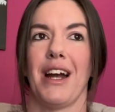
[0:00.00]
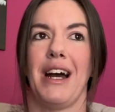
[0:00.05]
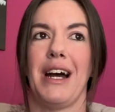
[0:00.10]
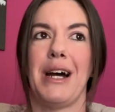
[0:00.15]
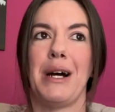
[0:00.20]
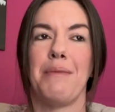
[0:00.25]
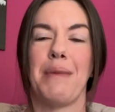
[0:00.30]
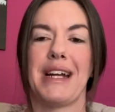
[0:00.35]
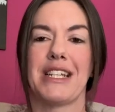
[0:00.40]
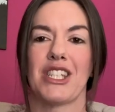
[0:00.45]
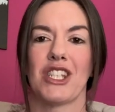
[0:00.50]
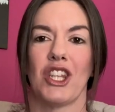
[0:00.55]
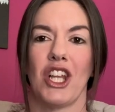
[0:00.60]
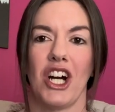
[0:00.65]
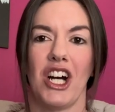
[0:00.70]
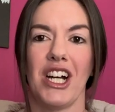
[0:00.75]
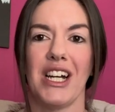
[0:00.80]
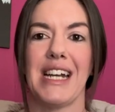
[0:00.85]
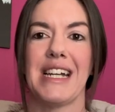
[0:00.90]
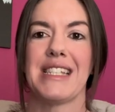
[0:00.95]
As
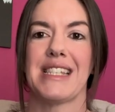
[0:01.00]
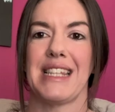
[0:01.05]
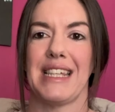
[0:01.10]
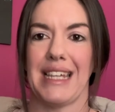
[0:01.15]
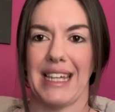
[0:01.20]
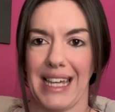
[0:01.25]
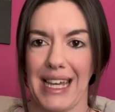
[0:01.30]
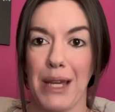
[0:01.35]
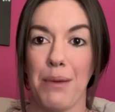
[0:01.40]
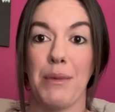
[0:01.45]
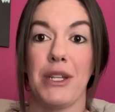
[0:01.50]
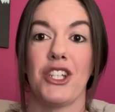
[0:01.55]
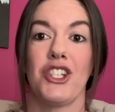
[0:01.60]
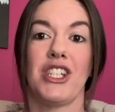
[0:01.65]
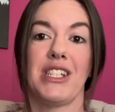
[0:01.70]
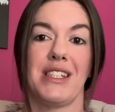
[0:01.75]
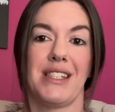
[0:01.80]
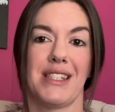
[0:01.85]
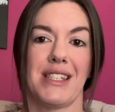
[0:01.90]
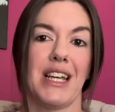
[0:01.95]
long as the image
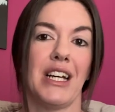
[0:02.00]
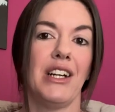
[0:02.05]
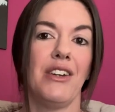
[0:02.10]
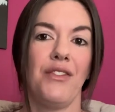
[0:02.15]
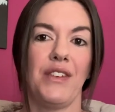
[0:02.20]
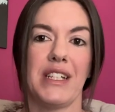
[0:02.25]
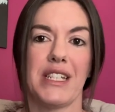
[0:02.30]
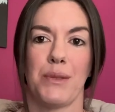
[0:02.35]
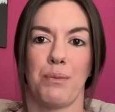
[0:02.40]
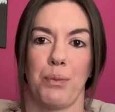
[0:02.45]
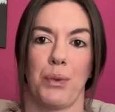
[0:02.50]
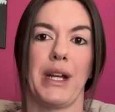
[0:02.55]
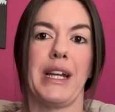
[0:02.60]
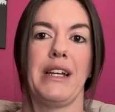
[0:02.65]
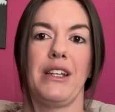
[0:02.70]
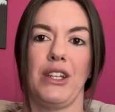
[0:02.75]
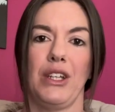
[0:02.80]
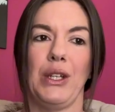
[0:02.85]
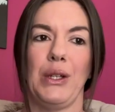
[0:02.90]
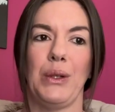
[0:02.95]
itself is
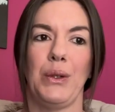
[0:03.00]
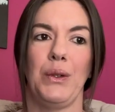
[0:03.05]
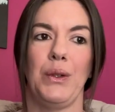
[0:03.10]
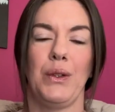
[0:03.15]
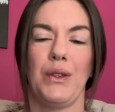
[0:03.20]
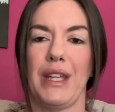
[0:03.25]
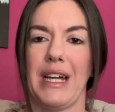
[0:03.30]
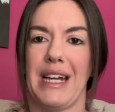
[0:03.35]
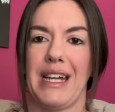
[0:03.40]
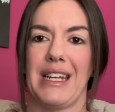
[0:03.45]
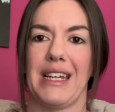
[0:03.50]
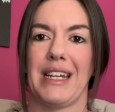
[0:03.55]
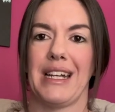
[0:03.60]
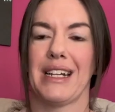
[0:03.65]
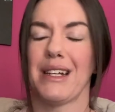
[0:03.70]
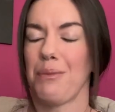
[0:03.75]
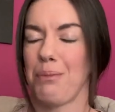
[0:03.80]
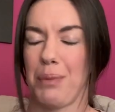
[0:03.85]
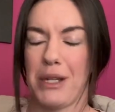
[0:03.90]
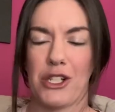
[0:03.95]
brand new, then
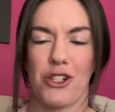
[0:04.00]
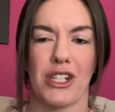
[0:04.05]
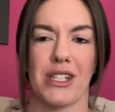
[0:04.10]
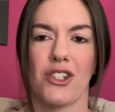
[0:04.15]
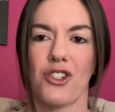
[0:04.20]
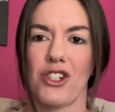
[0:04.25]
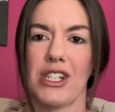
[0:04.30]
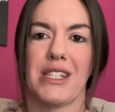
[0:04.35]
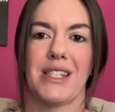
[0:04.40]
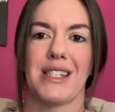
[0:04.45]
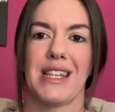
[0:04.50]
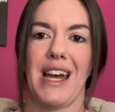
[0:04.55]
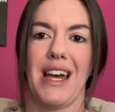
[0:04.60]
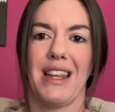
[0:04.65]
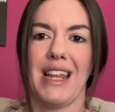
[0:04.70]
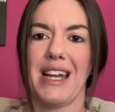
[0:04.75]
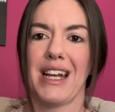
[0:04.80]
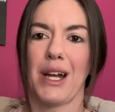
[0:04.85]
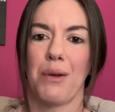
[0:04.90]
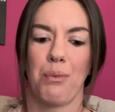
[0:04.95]
Pinterest treats that
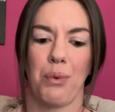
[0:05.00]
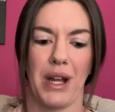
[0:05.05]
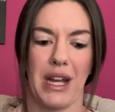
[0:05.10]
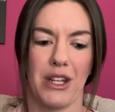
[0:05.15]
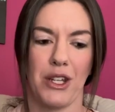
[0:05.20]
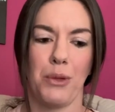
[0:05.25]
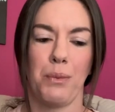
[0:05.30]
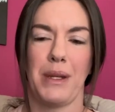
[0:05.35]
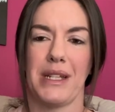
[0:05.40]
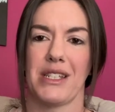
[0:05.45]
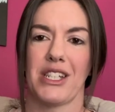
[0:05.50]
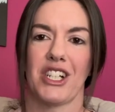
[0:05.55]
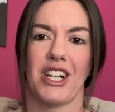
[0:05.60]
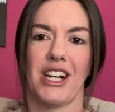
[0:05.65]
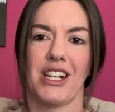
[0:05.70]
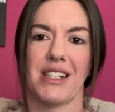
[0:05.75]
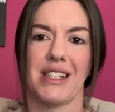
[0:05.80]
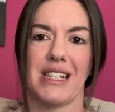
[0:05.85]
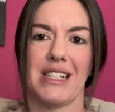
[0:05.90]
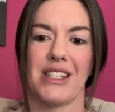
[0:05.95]
like a brand new piece of
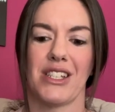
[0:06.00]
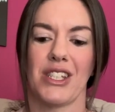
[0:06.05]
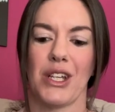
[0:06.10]
content.